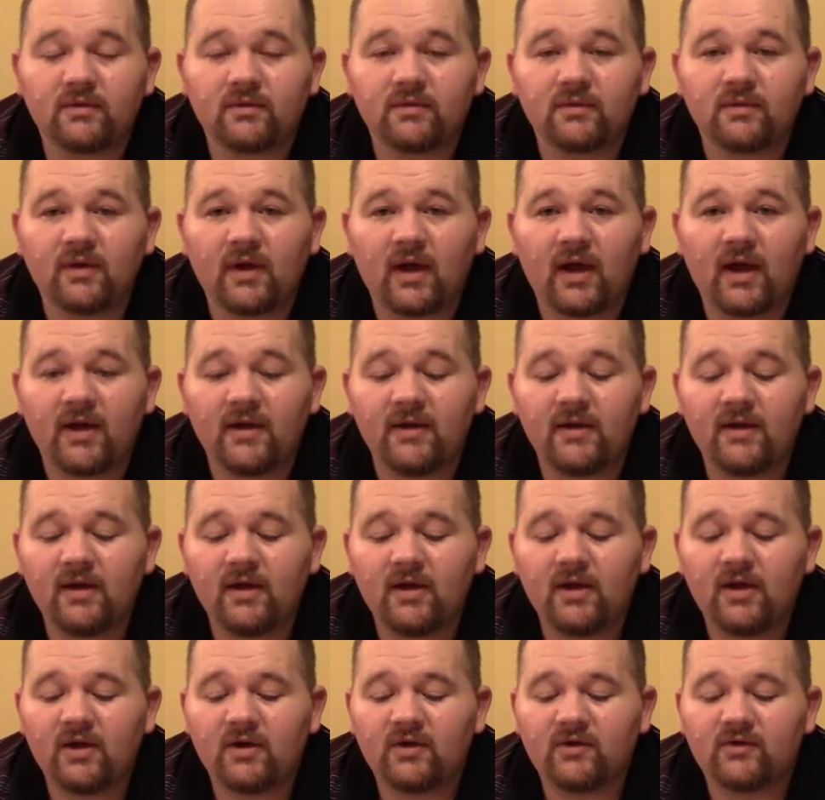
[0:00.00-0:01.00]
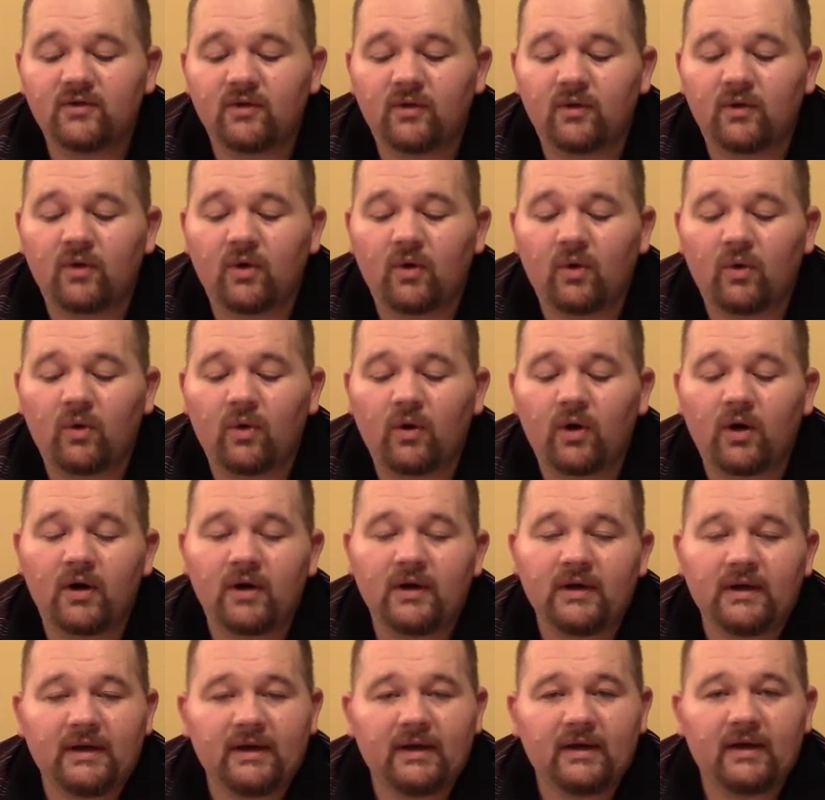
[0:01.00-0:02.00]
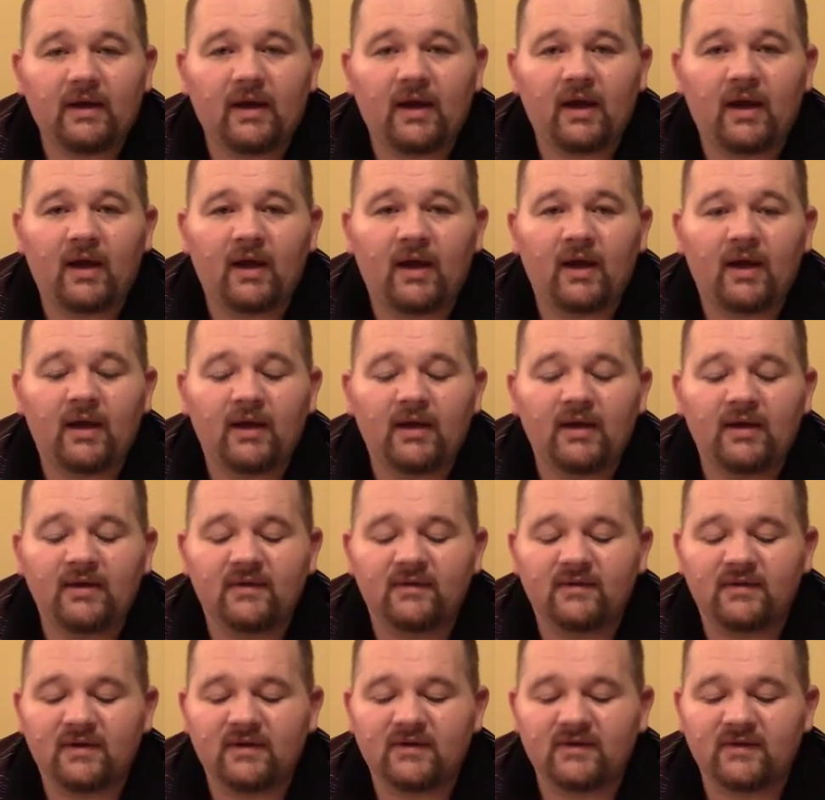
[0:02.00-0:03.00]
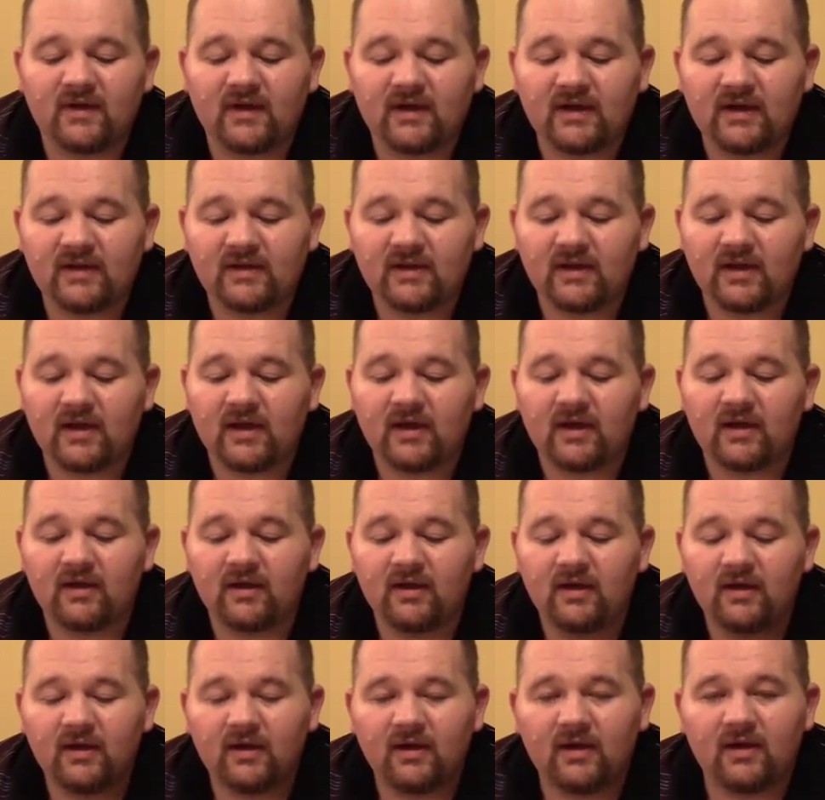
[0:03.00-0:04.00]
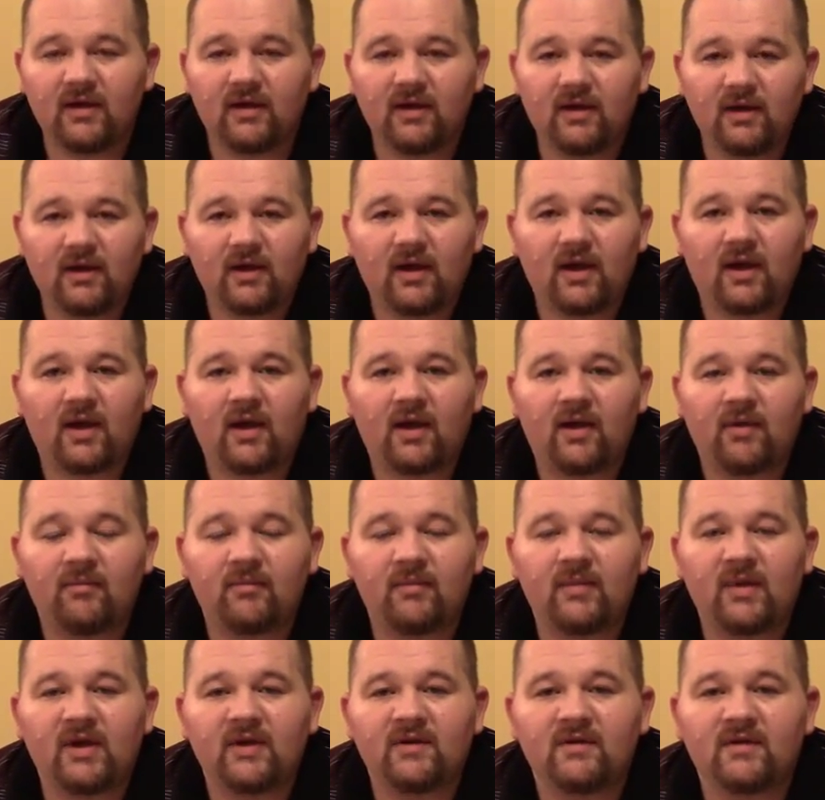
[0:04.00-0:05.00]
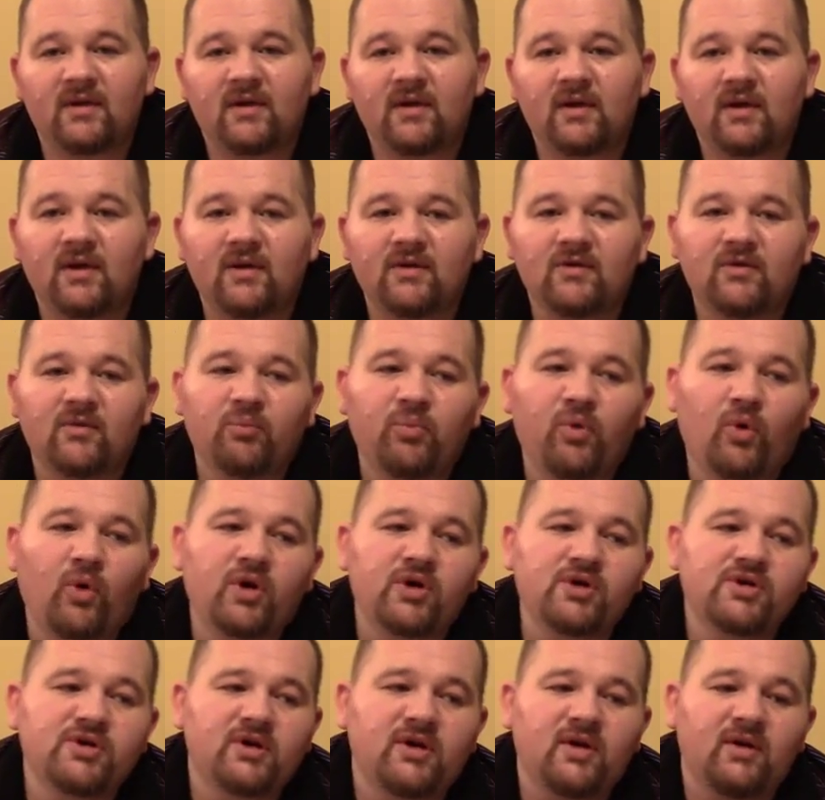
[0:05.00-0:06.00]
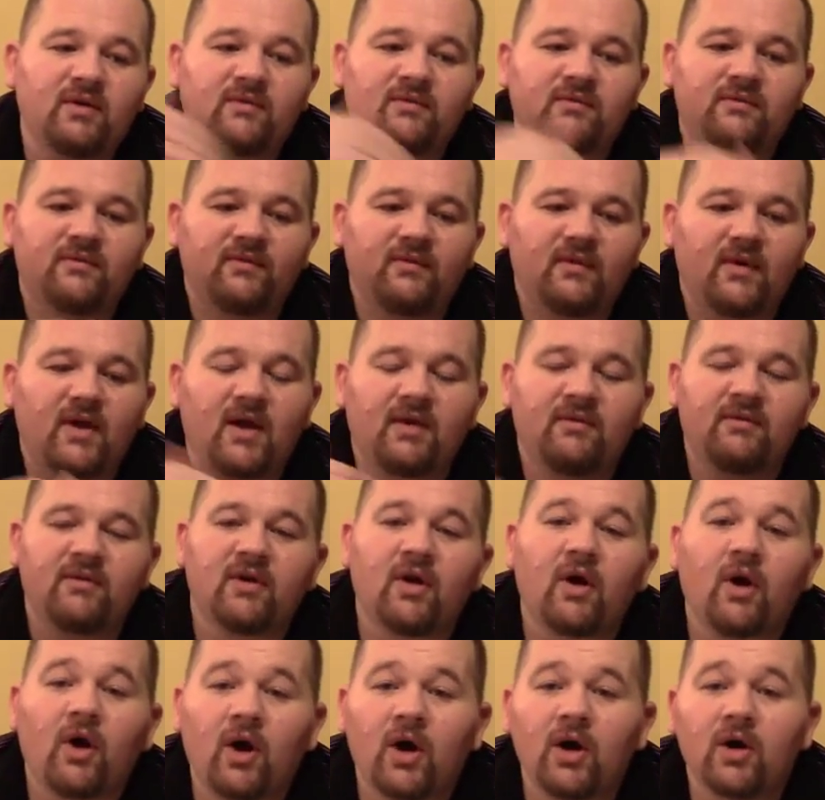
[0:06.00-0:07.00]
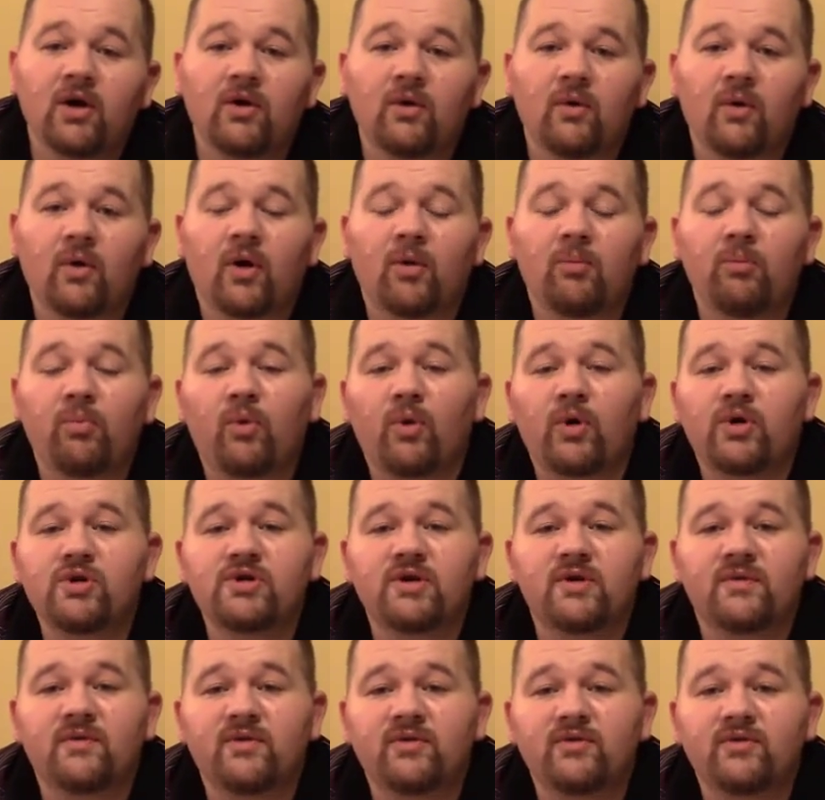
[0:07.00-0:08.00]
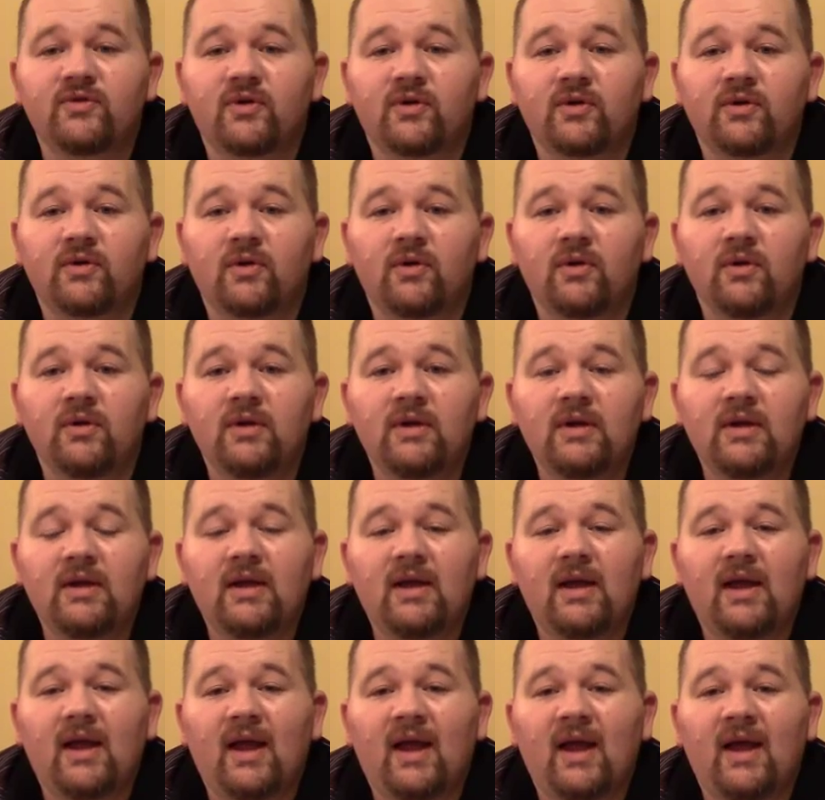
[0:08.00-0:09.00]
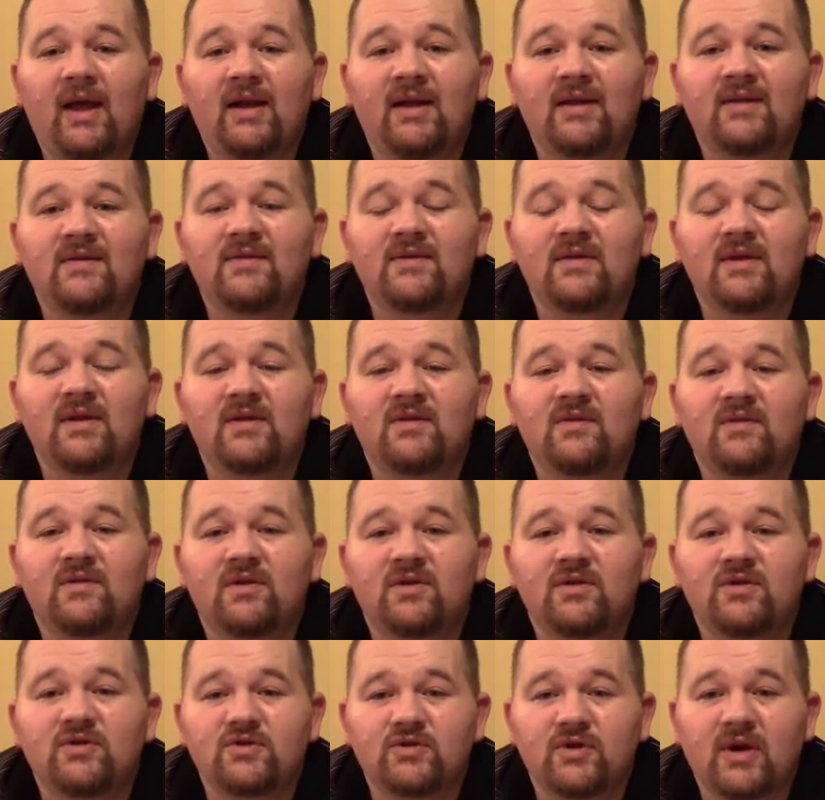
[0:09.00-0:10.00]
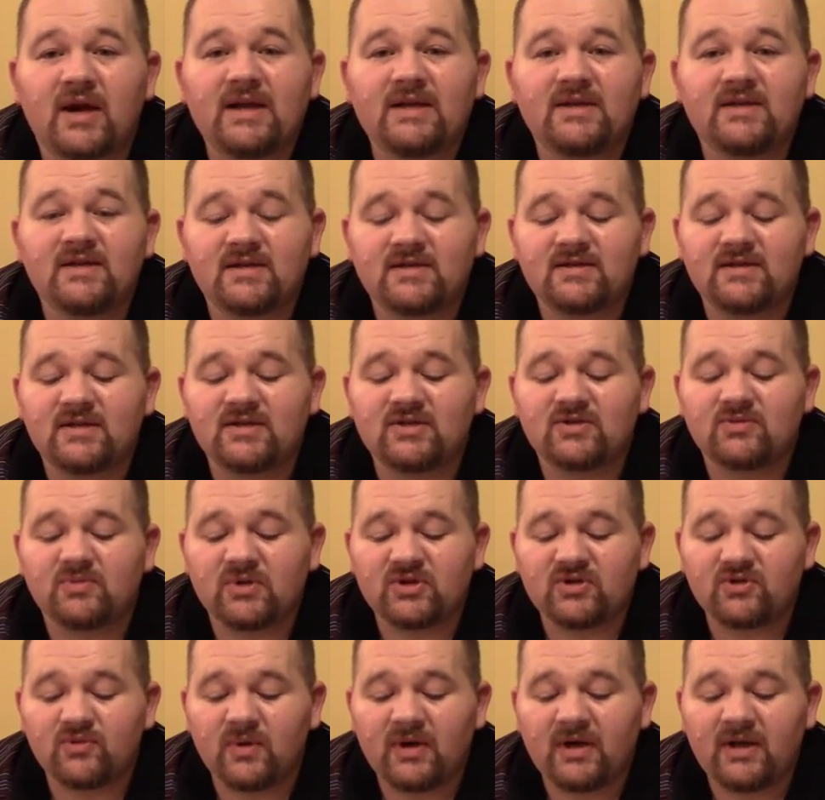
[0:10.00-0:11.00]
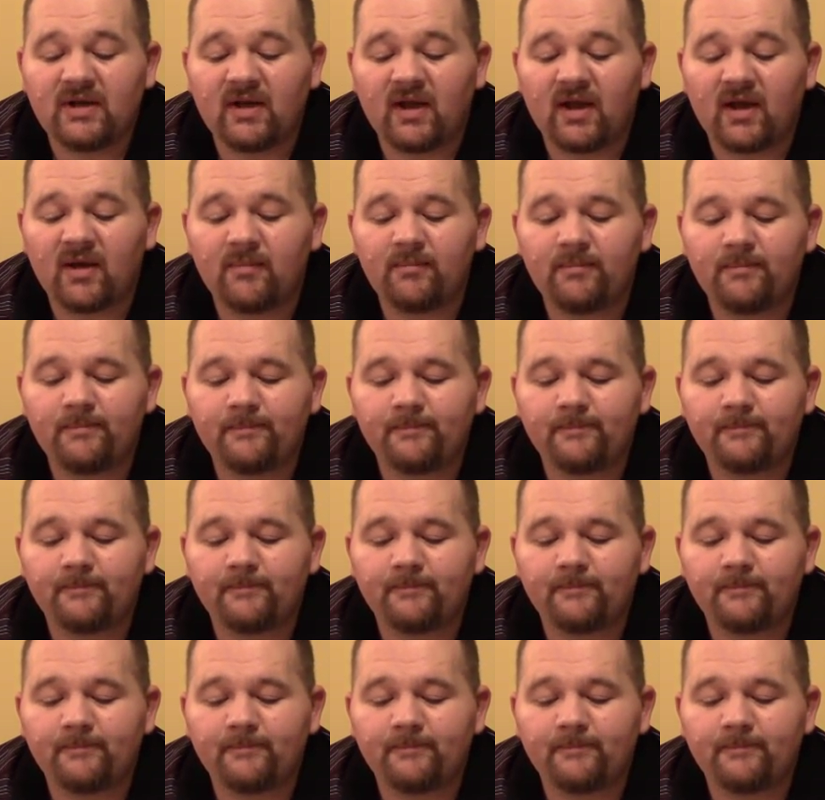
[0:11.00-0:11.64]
Okay, so a chord is anything, is a portion of an arc or a portion of a circle, and it's the straight distance between them.